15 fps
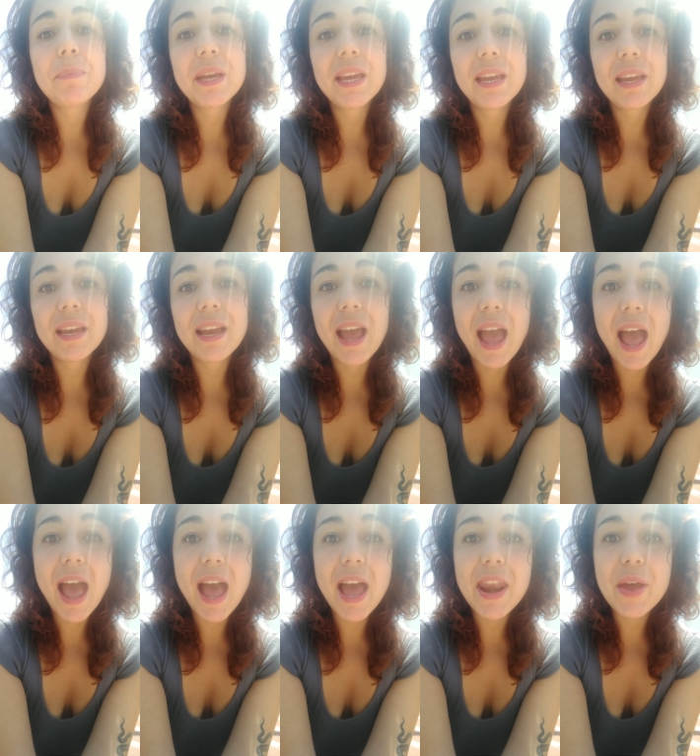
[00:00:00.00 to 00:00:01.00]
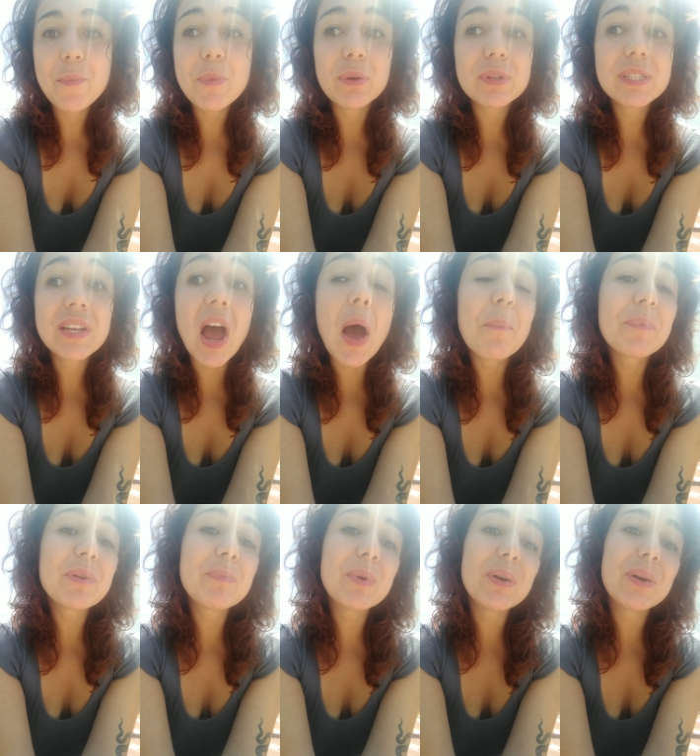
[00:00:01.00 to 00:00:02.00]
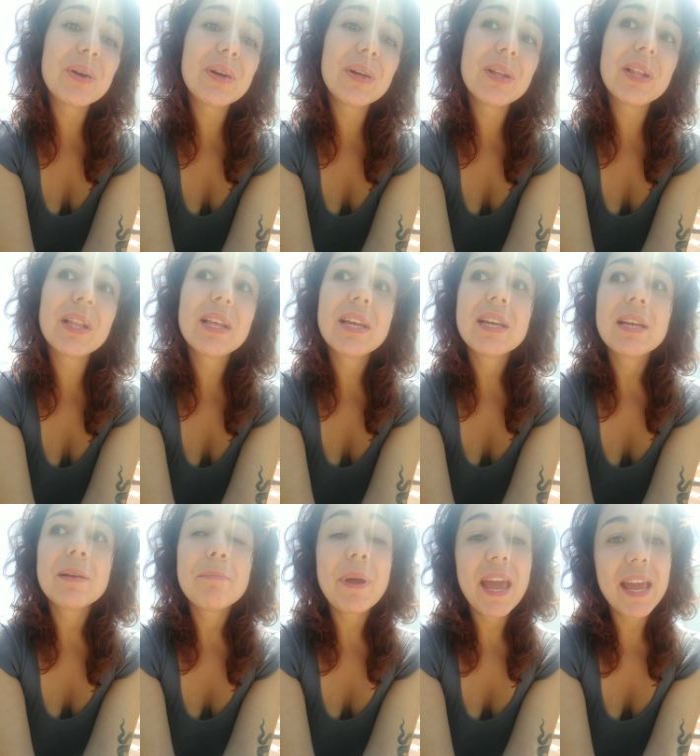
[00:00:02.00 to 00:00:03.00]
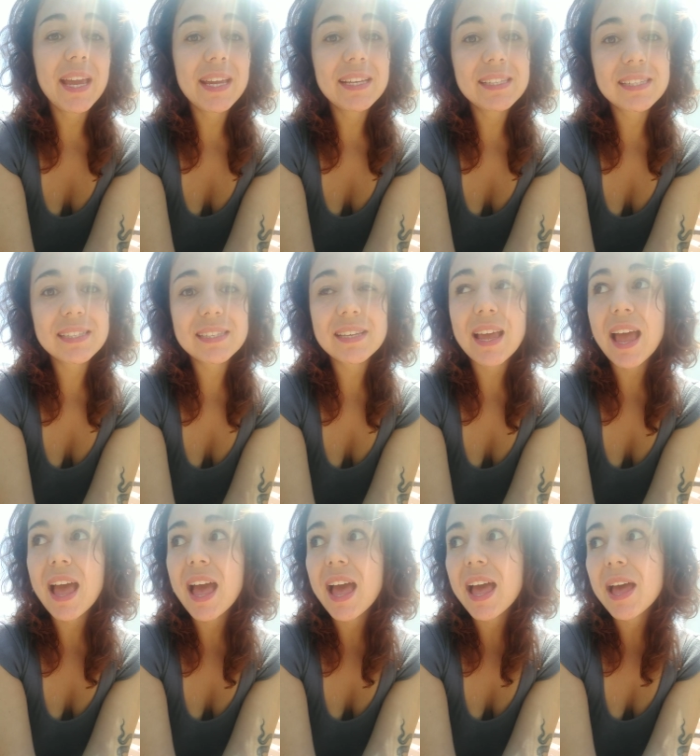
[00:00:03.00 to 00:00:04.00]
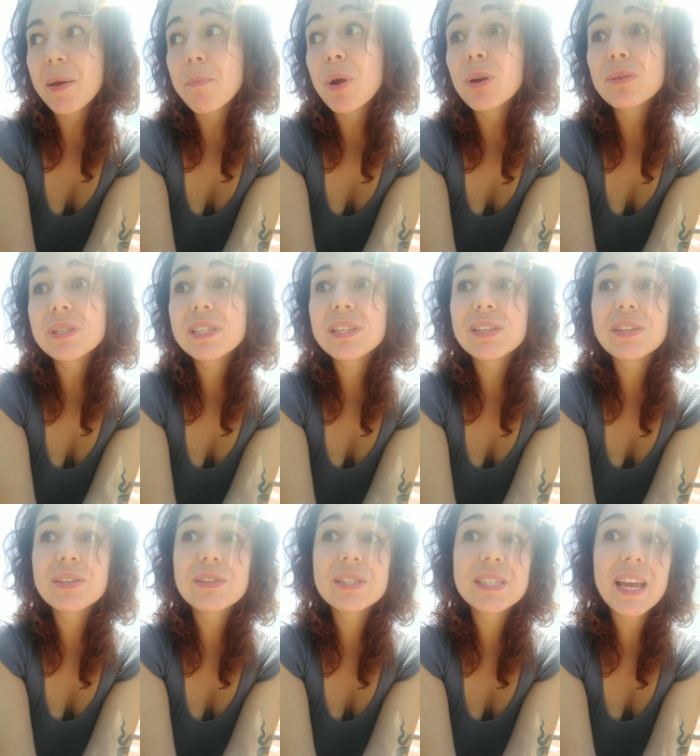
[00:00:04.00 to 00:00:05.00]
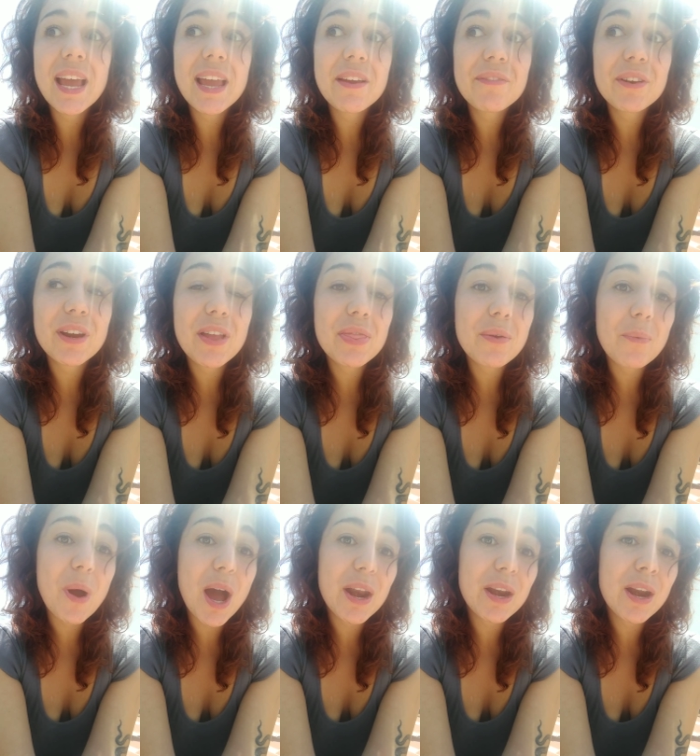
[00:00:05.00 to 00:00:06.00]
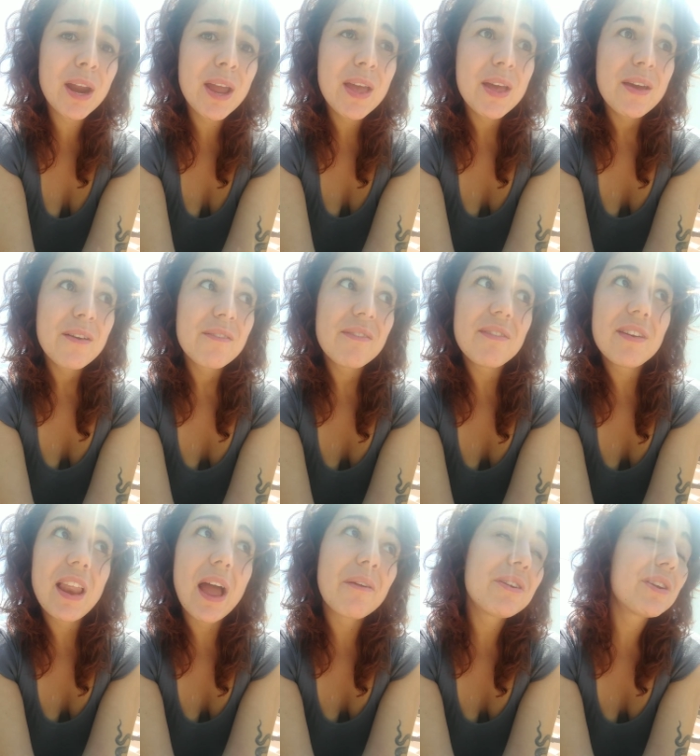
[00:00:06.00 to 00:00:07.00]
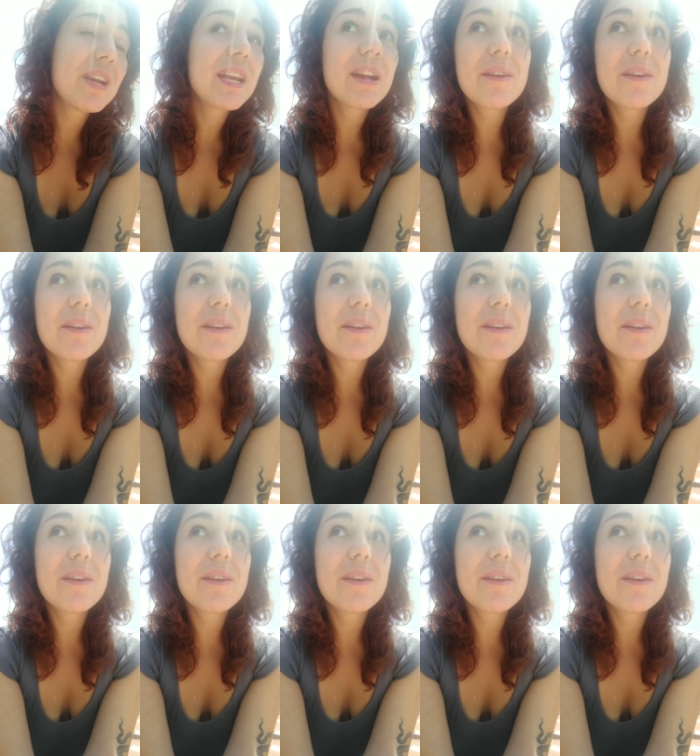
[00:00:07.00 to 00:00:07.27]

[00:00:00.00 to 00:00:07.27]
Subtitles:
be at a most optimal pace, opposed to, say, if you're in the water floundering